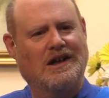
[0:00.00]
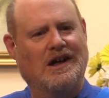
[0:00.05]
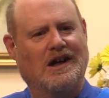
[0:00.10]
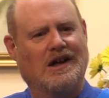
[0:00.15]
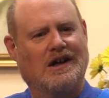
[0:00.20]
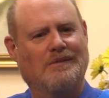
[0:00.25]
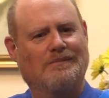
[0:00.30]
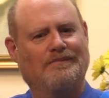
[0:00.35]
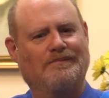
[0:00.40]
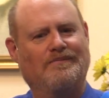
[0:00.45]

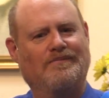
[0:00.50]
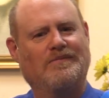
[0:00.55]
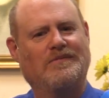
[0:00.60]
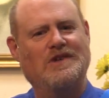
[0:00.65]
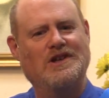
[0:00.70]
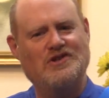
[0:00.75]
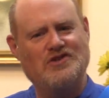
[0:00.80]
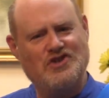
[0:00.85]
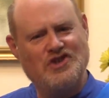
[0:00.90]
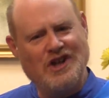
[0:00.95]

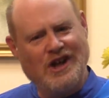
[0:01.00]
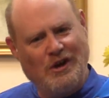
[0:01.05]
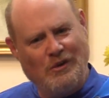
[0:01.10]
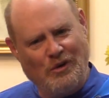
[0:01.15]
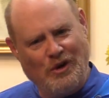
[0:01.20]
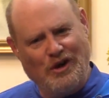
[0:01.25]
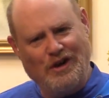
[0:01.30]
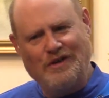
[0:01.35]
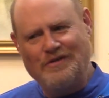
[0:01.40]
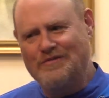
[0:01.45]
in
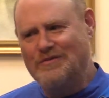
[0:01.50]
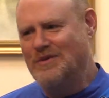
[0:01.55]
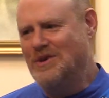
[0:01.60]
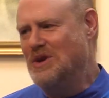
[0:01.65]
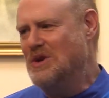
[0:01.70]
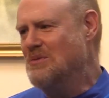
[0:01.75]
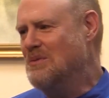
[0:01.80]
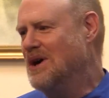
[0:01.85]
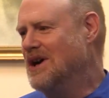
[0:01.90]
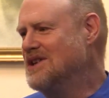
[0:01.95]
general,
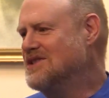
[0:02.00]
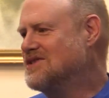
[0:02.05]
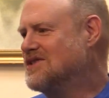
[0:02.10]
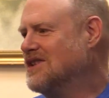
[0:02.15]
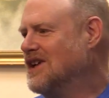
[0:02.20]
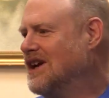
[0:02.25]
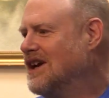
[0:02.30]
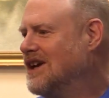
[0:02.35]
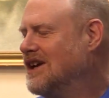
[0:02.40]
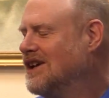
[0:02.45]
you might
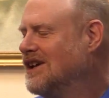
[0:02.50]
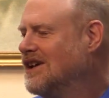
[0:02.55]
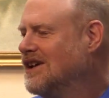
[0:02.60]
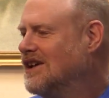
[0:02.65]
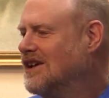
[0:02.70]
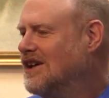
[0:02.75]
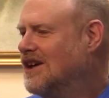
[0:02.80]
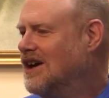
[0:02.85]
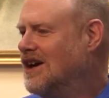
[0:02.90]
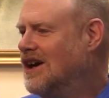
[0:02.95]
say.
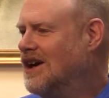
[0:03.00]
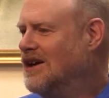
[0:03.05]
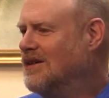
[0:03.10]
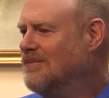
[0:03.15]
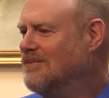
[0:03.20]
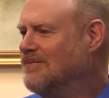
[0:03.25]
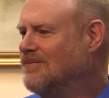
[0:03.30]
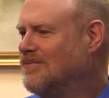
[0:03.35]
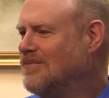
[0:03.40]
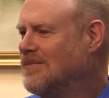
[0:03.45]

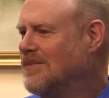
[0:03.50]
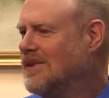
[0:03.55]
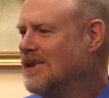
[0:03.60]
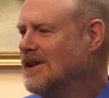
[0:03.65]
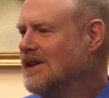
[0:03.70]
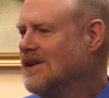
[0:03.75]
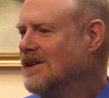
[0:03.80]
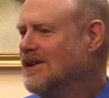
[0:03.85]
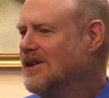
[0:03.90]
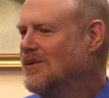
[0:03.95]

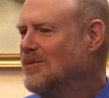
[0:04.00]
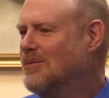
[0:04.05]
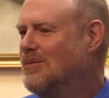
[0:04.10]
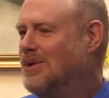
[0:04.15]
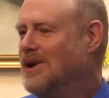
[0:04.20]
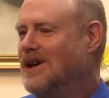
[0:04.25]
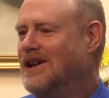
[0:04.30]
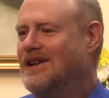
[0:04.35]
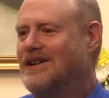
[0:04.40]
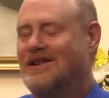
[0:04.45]

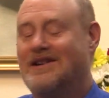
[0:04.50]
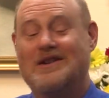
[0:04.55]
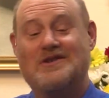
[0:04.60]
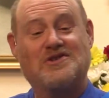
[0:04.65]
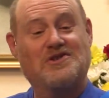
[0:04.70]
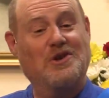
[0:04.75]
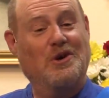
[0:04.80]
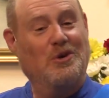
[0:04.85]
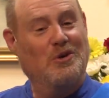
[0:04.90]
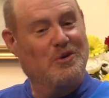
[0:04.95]
But
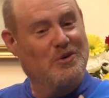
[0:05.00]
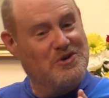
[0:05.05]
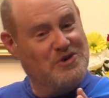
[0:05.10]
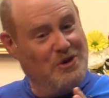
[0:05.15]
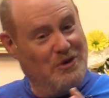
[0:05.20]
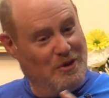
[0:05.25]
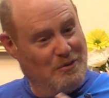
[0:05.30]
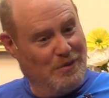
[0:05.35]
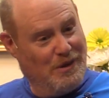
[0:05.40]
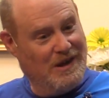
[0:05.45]
so
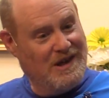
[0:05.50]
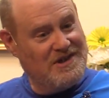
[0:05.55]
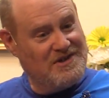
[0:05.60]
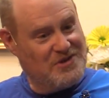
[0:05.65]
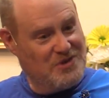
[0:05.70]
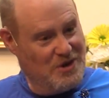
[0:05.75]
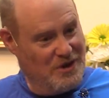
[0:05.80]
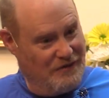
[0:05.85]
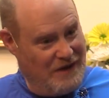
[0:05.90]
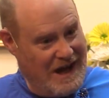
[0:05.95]
the place
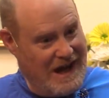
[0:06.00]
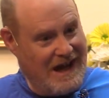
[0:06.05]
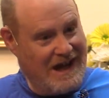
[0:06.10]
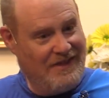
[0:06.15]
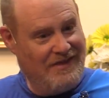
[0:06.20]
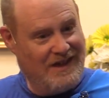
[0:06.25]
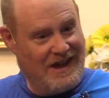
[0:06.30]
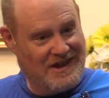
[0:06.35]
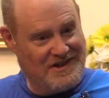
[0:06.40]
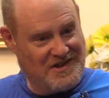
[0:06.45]
sort of
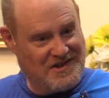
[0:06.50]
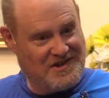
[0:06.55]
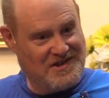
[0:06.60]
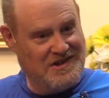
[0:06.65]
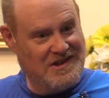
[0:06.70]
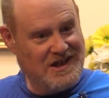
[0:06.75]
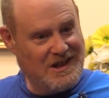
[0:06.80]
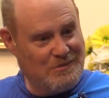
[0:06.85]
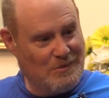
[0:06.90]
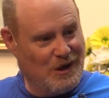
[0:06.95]
had that
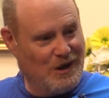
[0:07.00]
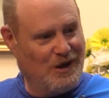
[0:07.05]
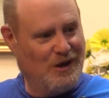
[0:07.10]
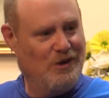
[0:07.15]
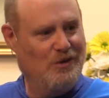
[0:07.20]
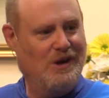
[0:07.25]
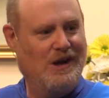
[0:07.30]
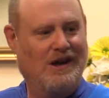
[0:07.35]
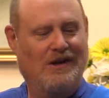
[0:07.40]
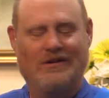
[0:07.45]
stigma
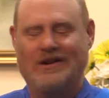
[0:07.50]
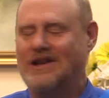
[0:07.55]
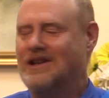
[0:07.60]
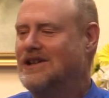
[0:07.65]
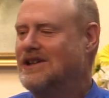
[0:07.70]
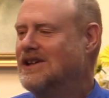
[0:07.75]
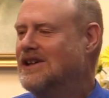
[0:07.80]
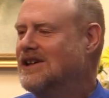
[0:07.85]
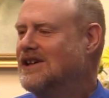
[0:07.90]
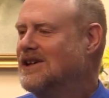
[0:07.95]
around it,
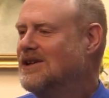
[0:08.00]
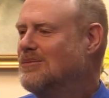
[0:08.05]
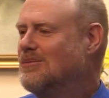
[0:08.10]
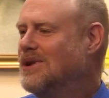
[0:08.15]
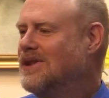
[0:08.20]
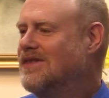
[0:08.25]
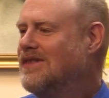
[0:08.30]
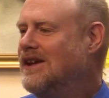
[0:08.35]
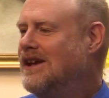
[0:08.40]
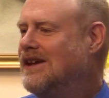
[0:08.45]

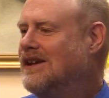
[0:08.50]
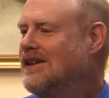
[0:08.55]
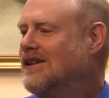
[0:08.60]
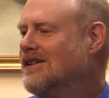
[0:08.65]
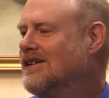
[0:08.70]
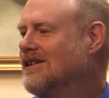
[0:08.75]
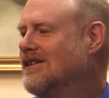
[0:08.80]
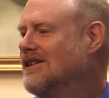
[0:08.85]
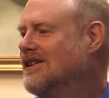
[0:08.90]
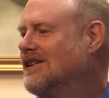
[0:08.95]
but
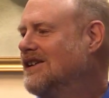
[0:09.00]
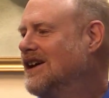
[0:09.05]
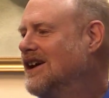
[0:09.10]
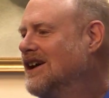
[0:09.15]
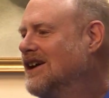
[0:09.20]
then